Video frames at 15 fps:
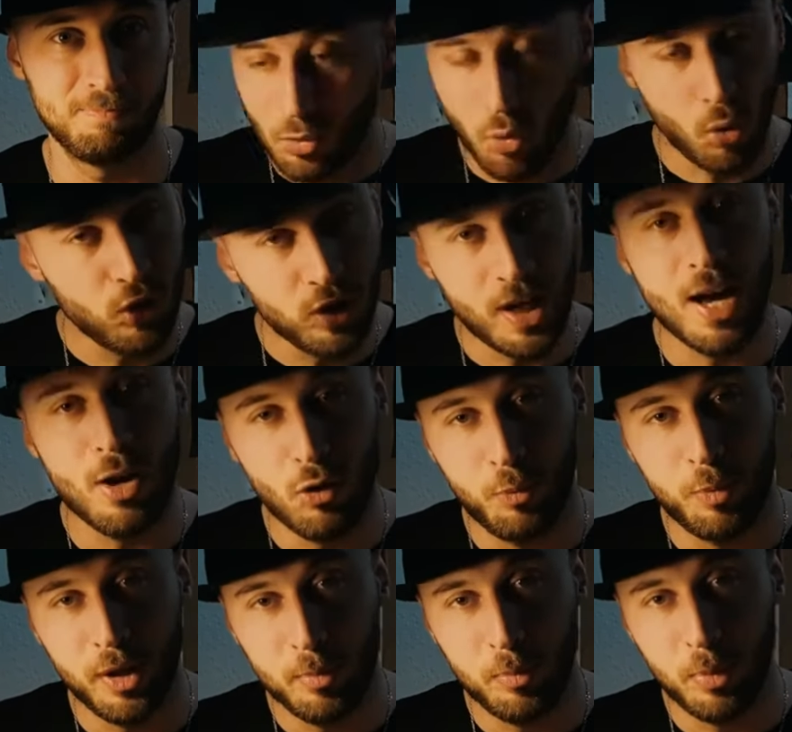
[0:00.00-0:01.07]
Those kind
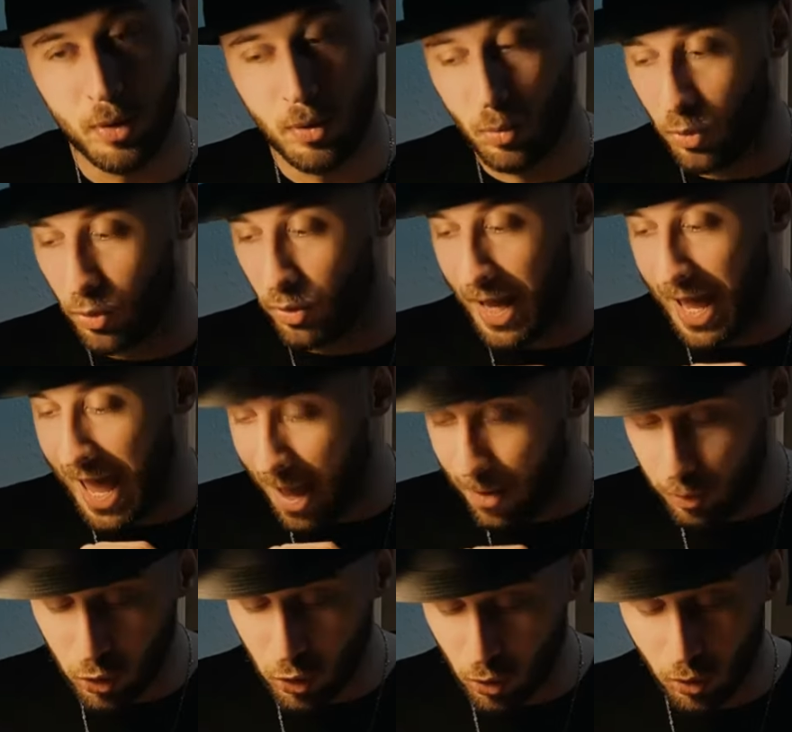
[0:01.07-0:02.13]
of people were
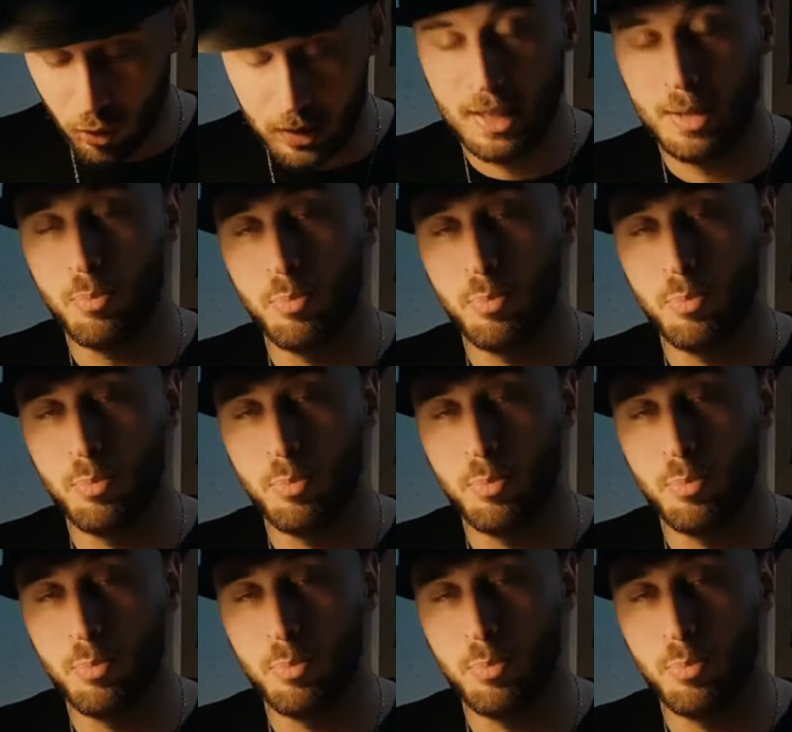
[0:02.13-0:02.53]
absolutely